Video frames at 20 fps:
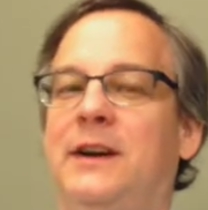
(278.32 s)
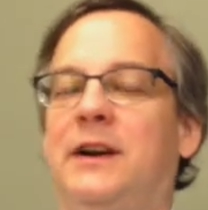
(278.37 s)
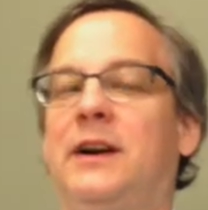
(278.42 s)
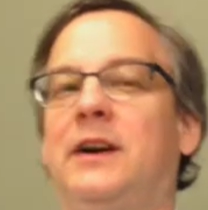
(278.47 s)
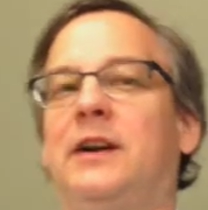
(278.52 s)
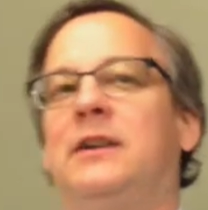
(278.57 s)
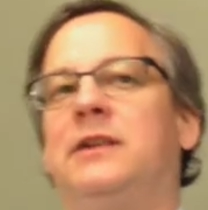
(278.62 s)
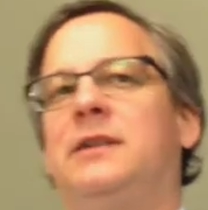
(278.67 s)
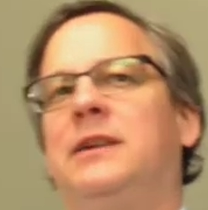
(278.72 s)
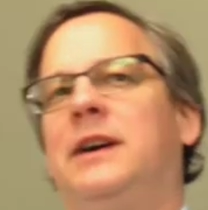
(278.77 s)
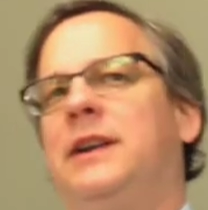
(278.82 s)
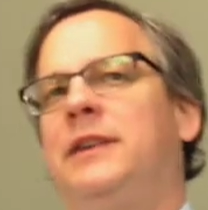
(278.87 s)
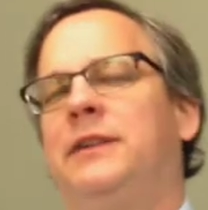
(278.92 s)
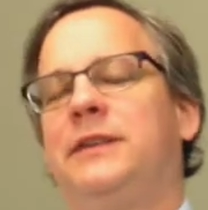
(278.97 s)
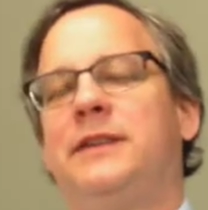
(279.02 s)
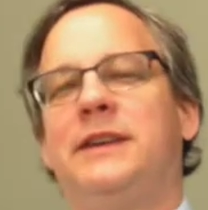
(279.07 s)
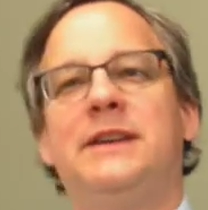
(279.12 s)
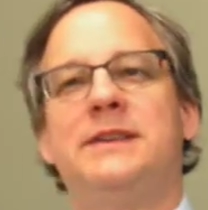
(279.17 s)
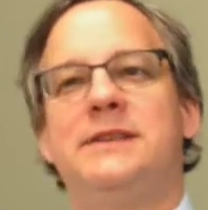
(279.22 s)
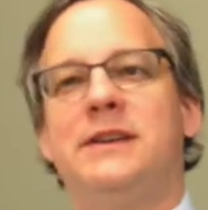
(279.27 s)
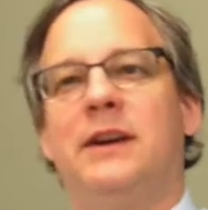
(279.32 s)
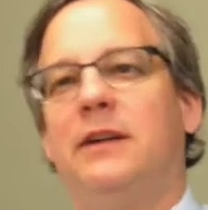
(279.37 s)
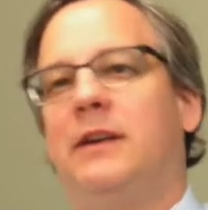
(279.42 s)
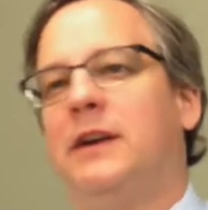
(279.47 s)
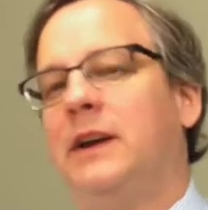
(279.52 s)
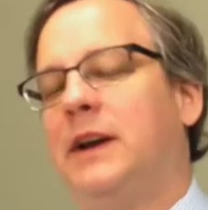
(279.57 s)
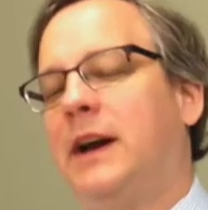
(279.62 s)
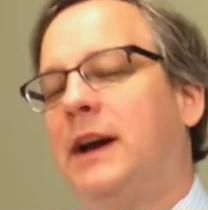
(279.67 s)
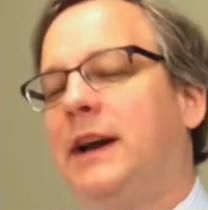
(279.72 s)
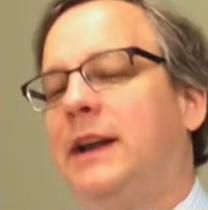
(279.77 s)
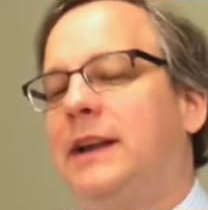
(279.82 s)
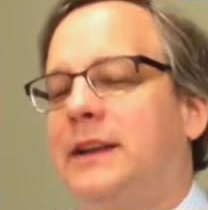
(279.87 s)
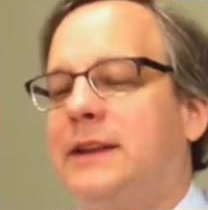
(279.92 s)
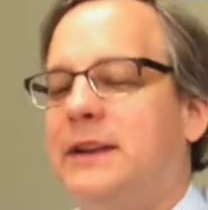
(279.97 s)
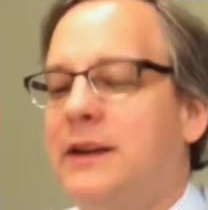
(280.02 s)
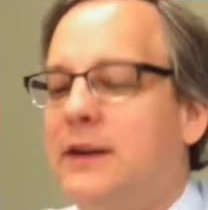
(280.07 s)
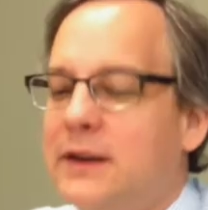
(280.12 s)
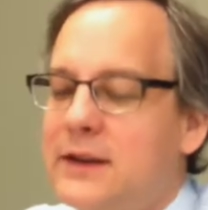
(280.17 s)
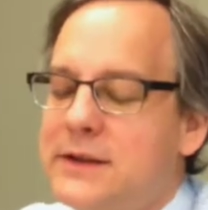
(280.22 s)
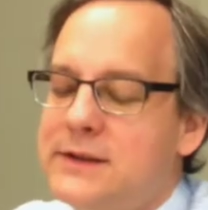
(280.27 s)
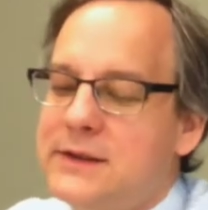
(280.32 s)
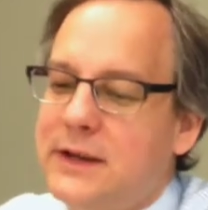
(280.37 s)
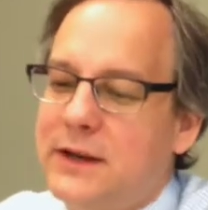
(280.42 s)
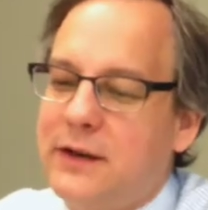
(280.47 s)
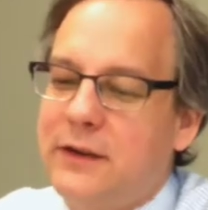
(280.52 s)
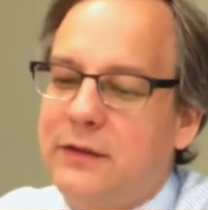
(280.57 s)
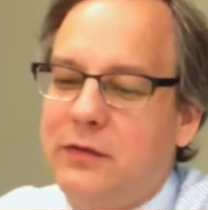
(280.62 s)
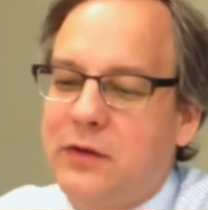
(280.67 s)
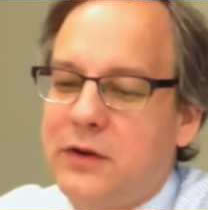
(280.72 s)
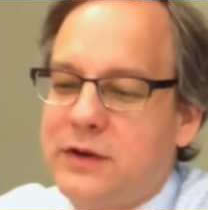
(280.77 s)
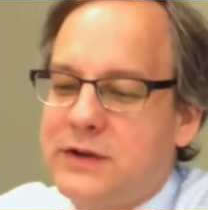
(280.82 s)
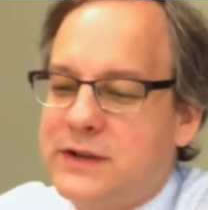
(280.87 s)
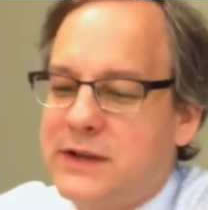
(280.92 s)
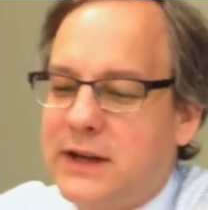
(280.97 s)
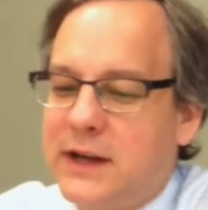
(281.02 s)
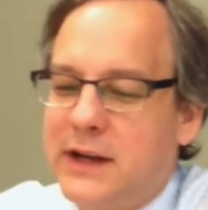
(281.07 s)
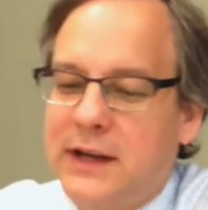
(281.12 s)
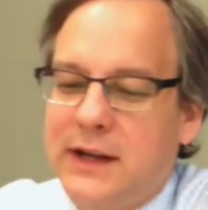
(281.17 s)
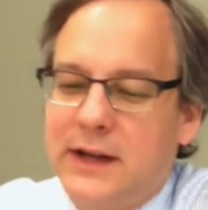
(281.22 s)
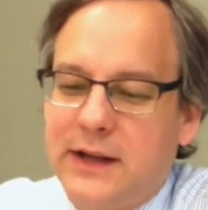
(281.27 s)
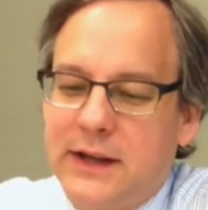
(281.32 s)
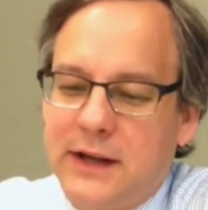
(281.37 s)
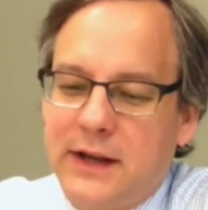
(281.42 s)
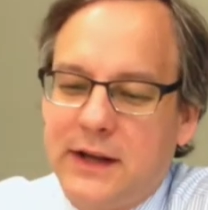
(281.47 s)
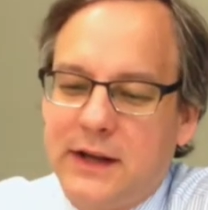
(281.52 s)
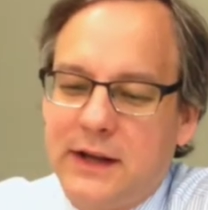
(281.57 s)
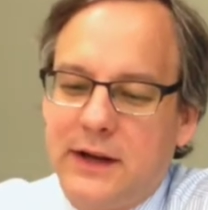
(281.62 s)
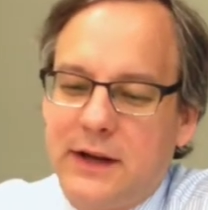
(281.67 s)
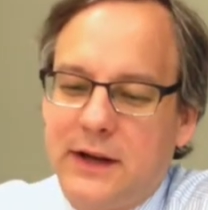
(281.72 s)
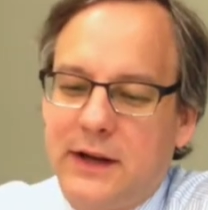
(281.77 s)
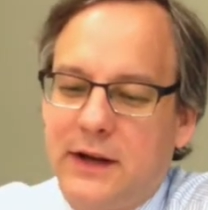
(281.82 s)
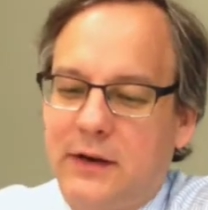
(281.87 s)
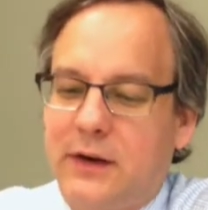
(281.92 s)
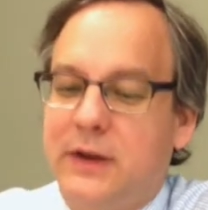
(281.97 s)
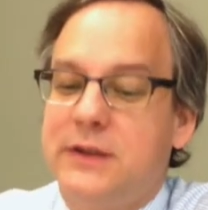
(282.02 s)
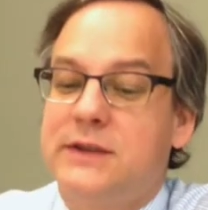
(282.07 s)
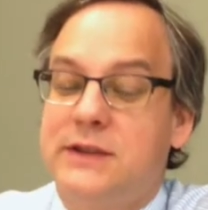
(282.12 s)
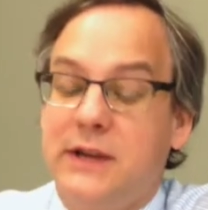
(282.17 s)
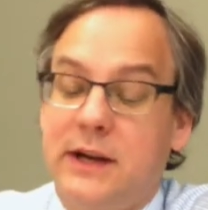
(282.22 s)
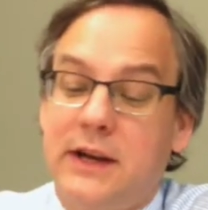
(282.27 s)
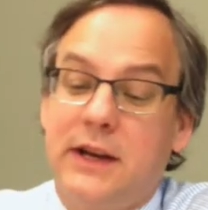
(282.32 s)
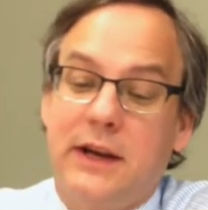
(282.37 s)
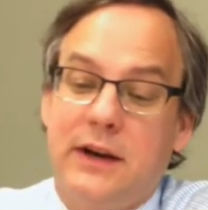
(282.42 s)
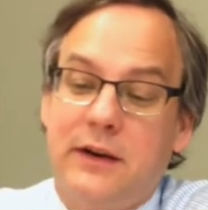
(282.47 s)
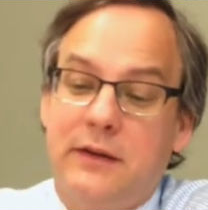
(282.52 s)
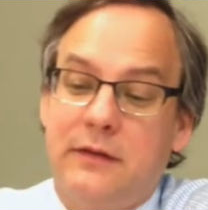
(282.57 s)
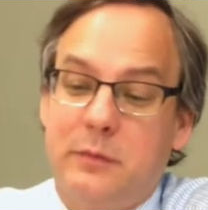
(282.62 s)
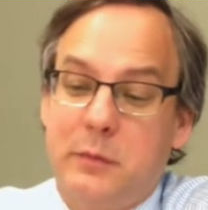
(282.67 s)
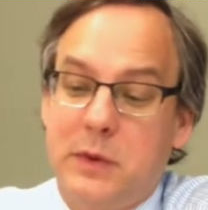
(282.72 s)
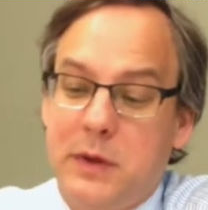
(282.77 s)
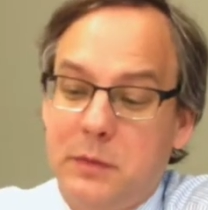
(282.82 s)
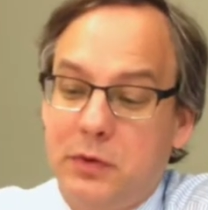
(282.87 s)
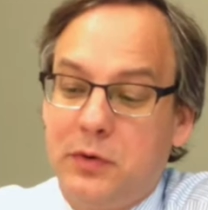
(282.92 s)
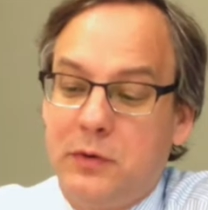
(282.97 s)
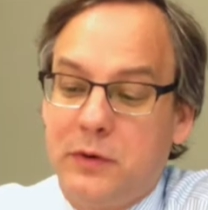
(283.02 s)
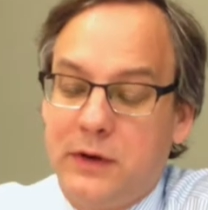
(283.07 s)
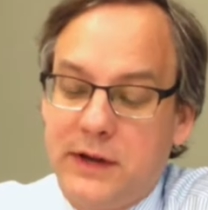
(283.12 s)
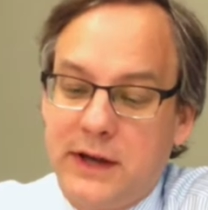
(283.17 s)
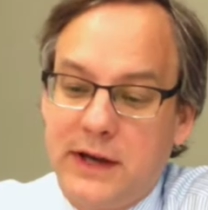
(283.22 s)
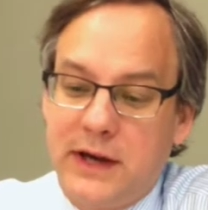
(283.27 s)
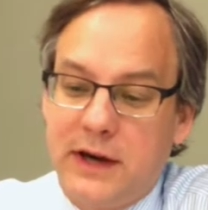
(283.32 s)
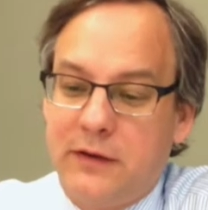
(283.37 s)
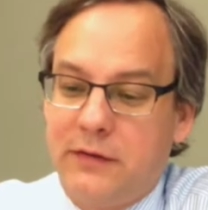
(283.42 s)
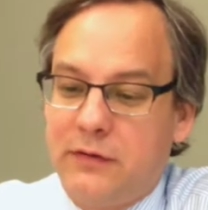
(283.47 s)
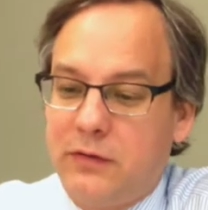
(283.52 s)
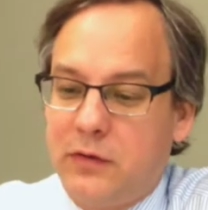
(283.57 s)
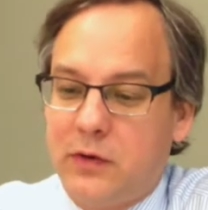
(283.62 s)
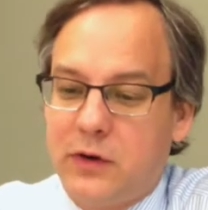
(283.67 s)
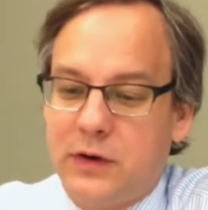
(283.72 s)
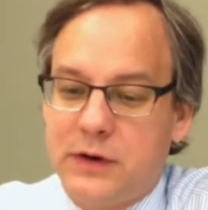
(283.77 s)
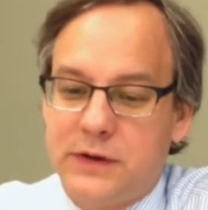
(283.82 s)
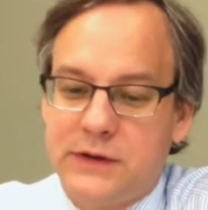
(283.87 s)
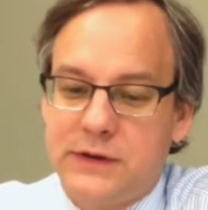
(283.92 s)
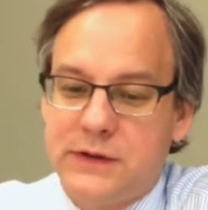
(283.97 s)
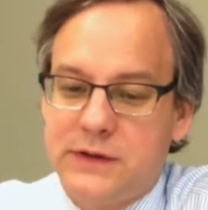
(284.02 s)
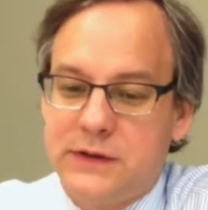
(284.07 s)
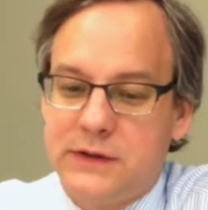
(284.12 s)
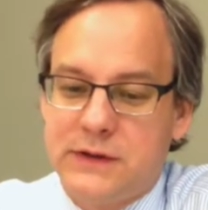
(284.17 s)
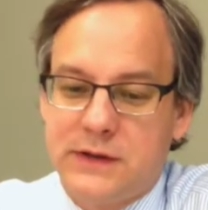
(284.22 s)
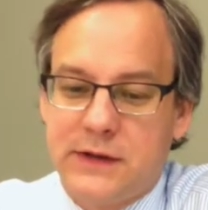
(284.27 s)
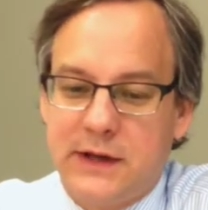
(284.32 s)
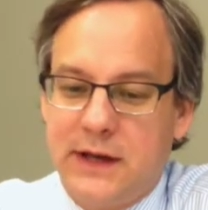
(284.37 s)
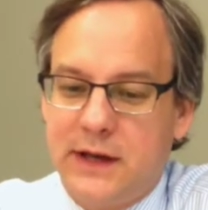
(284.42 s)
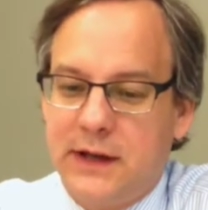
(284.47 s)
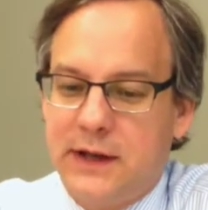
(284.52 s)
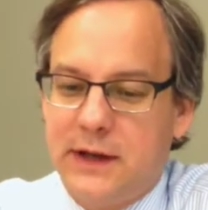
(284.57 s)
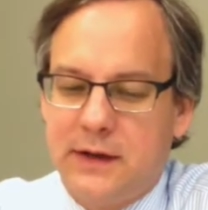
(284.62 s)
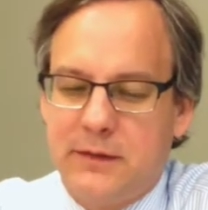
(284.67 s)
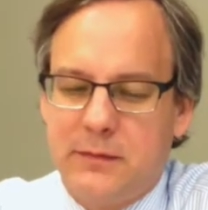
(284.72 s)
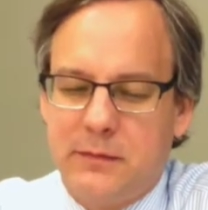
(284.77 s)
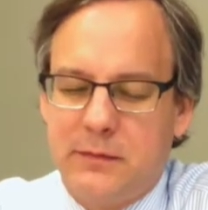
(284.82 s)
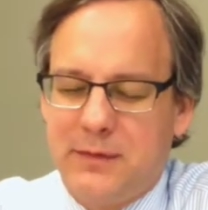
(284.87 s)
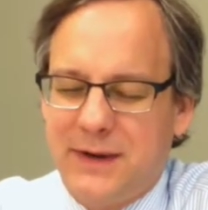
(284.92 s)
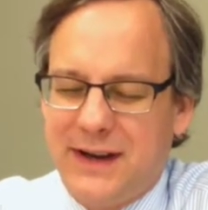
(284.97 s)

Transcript: Oh, I don't think so. There is an Air Force study or a study of people who were in the Air Force in,